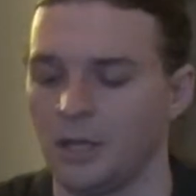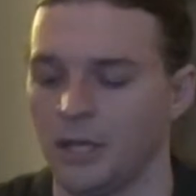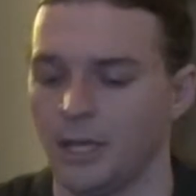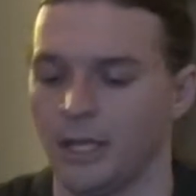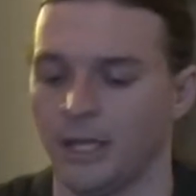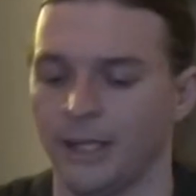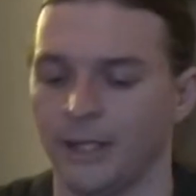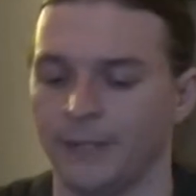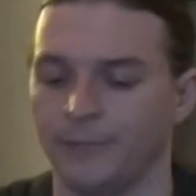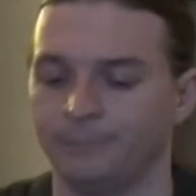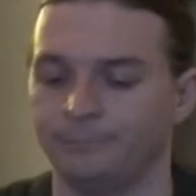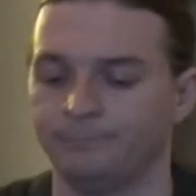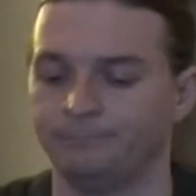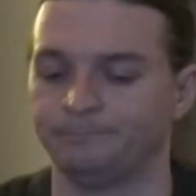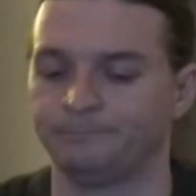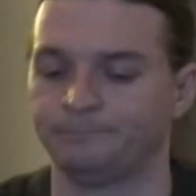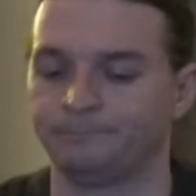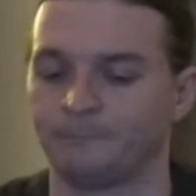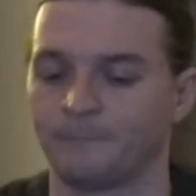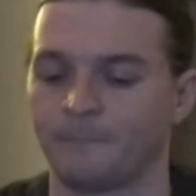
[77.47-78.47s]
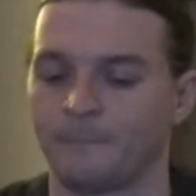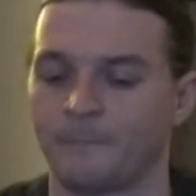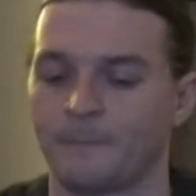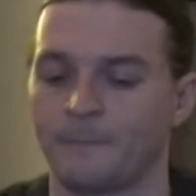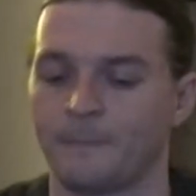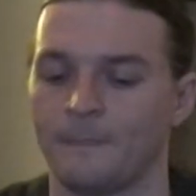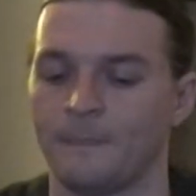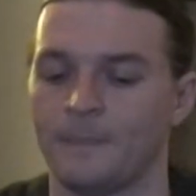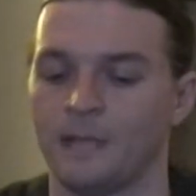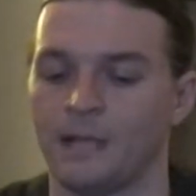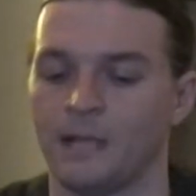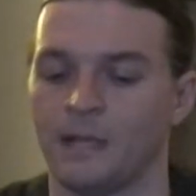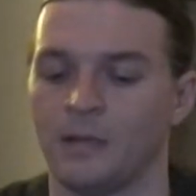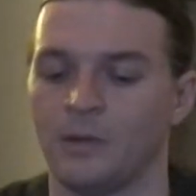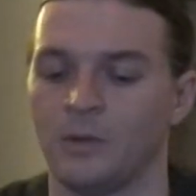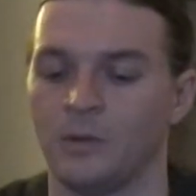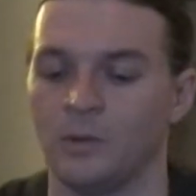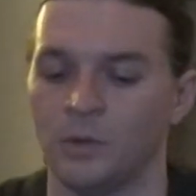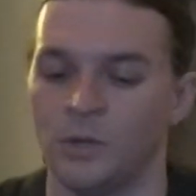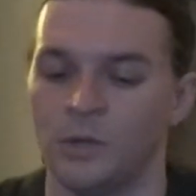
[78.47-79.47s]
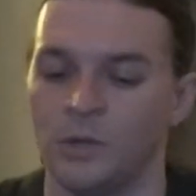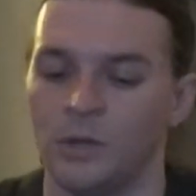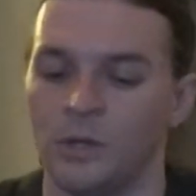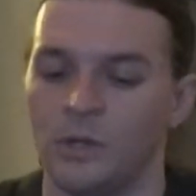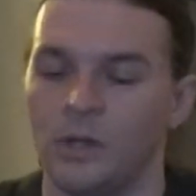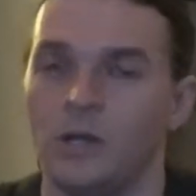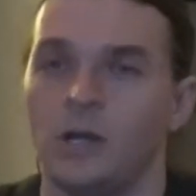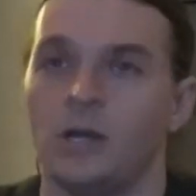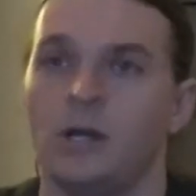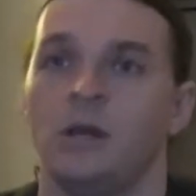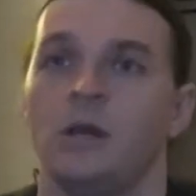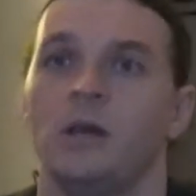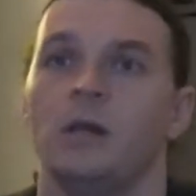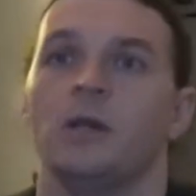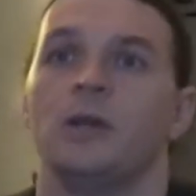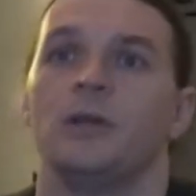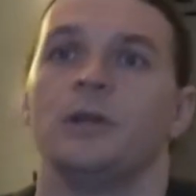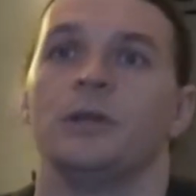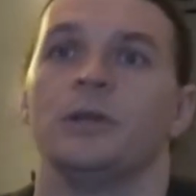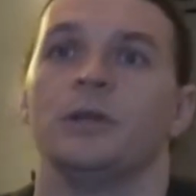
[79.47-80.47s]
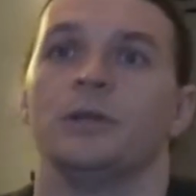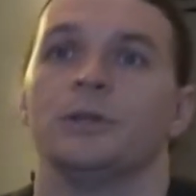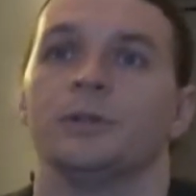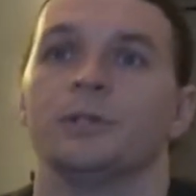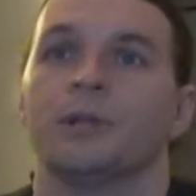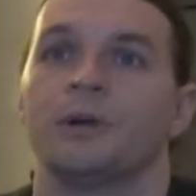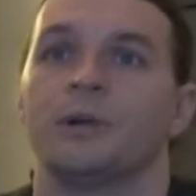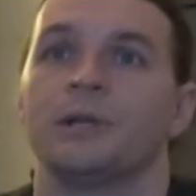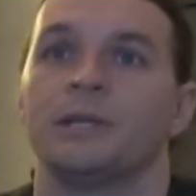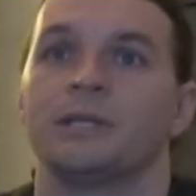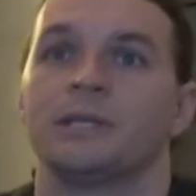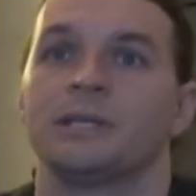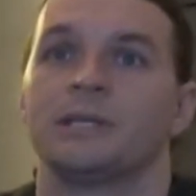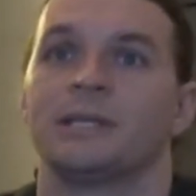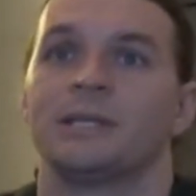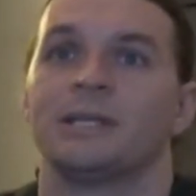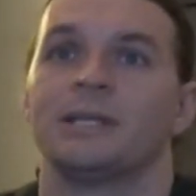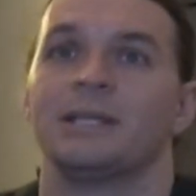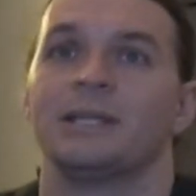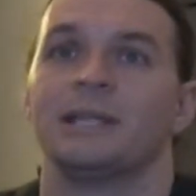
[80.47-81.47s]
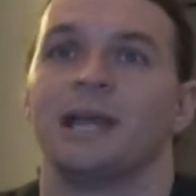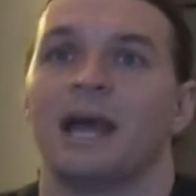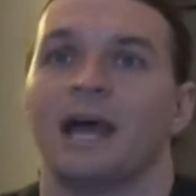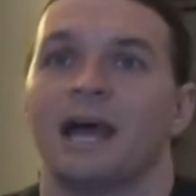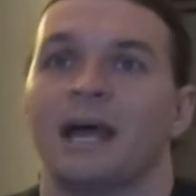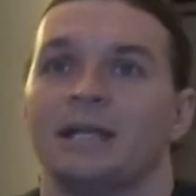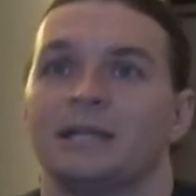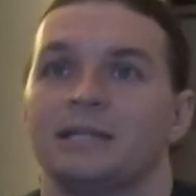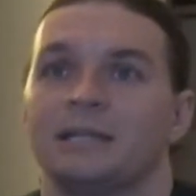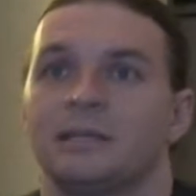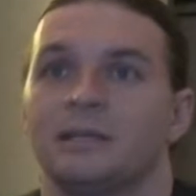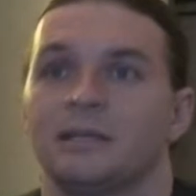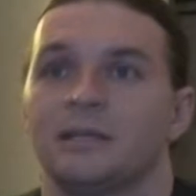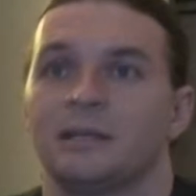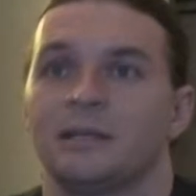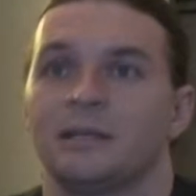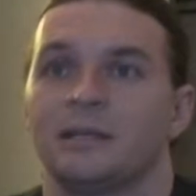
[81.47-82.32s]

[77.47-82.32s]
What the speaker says: Now, you'll notice that